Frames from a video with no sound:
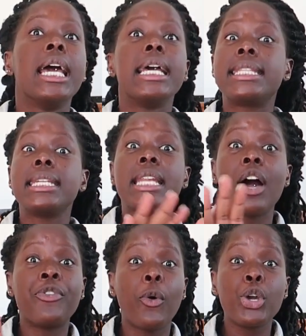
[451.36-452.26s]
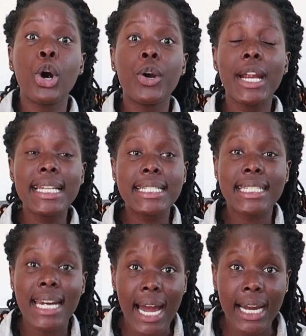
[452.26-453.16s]
it's enough. You already
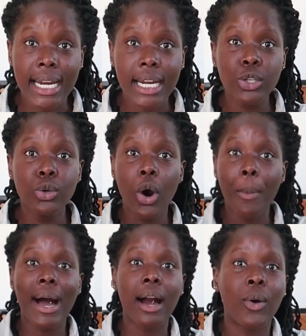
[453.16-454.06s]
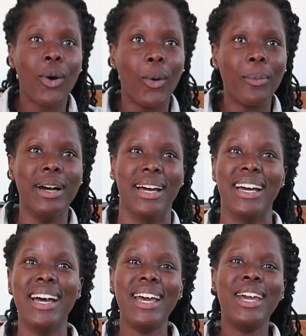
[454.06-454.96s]
drunk. You go back home.
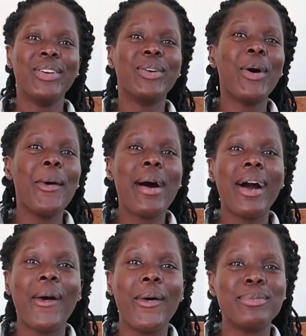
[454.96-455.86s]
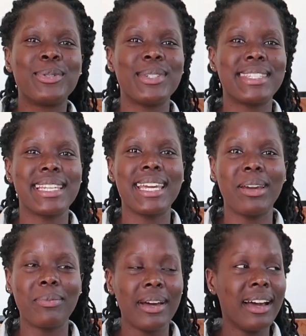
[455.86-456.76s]
You go back home to
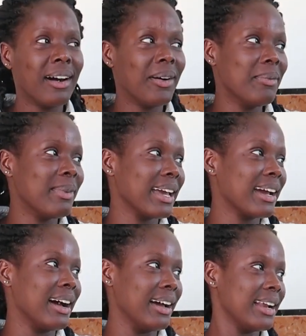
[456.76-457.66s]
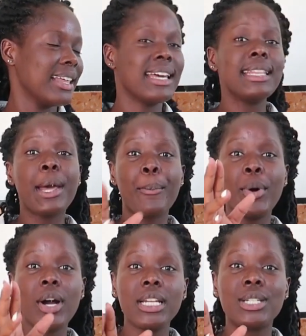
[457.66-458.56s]
sleep. Oh my god. And then the
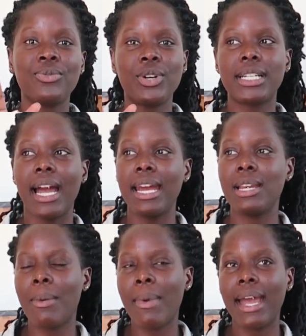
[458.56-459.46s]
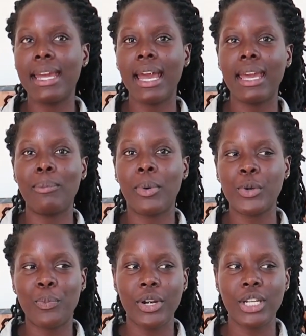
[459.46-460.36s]
Polish vodka. I remember I
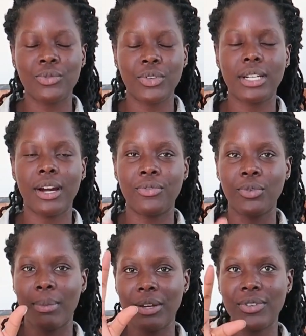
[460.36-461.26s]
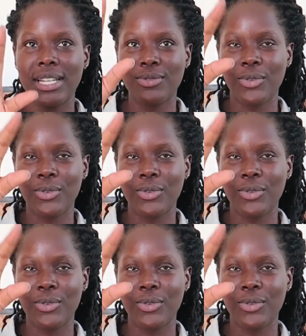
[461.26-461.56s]
bought Polish vodka for my friends.